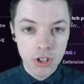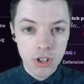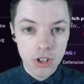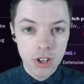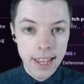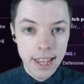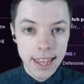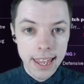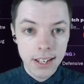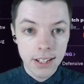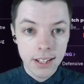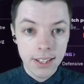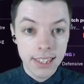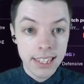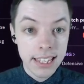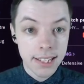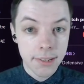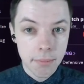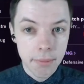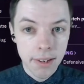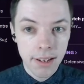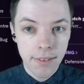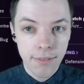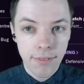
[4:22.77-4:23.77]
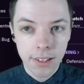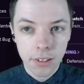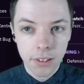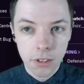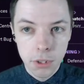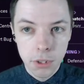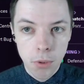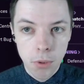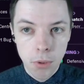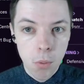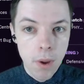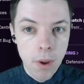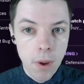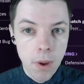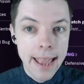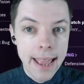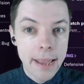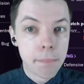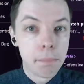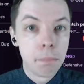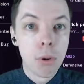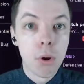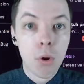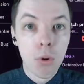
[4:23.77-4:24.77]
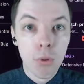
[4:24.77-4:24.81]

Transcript: is this midfield spot where Iborra